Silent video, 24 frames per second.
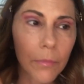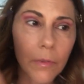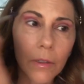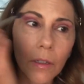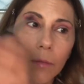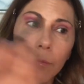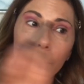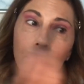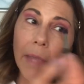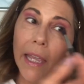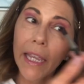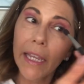
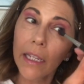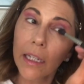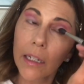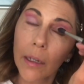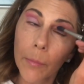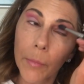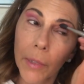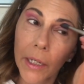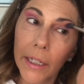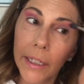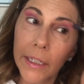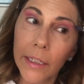
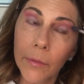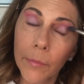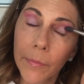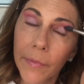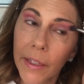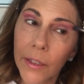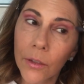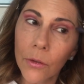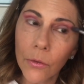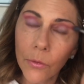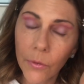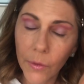makeup item
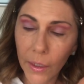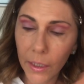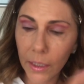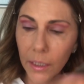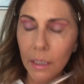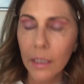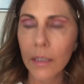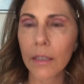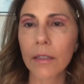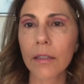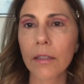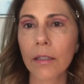that you think
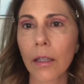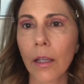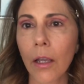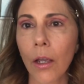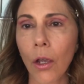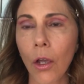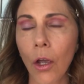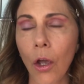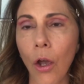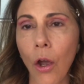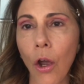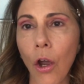is
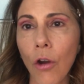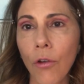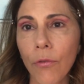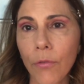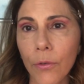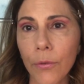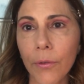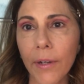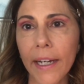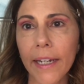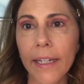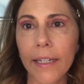
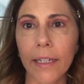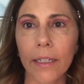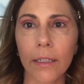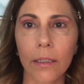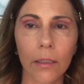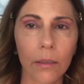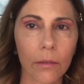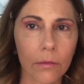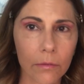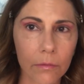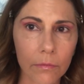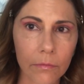overrated?
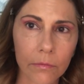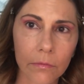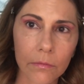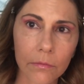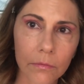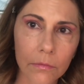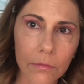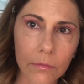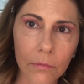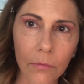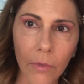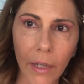
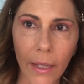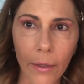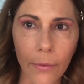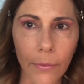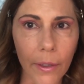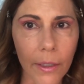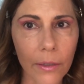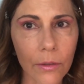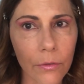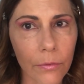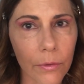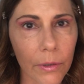Wow,
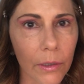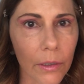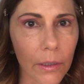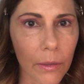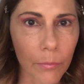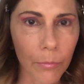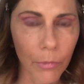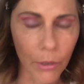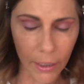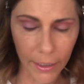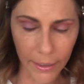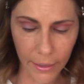that's really
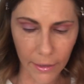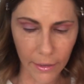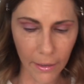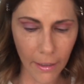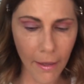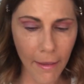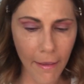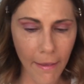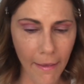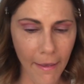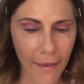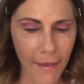bright.
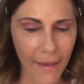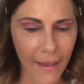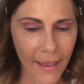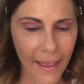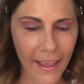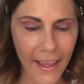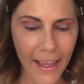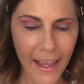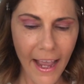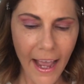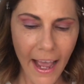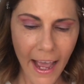
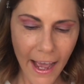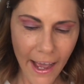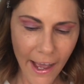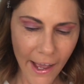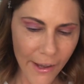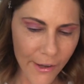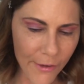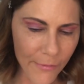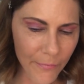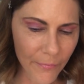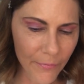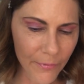
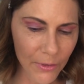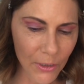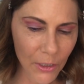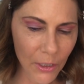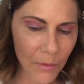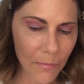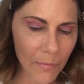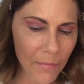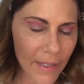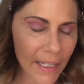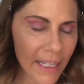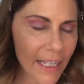To
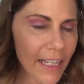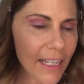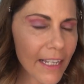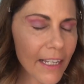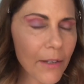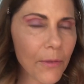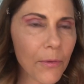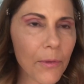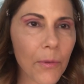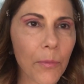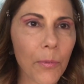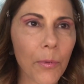me,
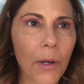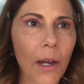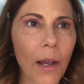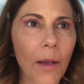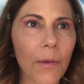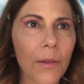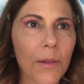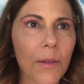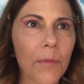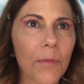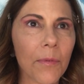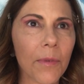it would
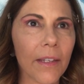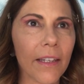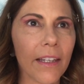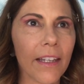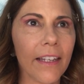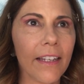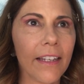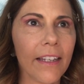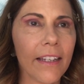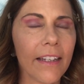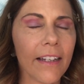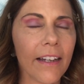probably
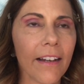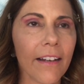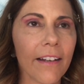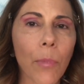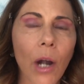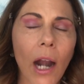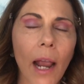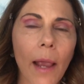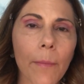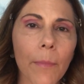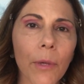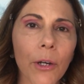be
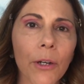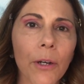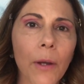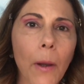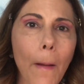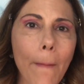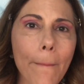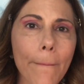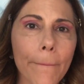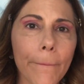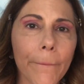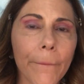primer.
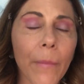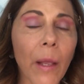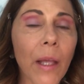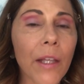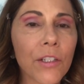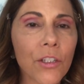I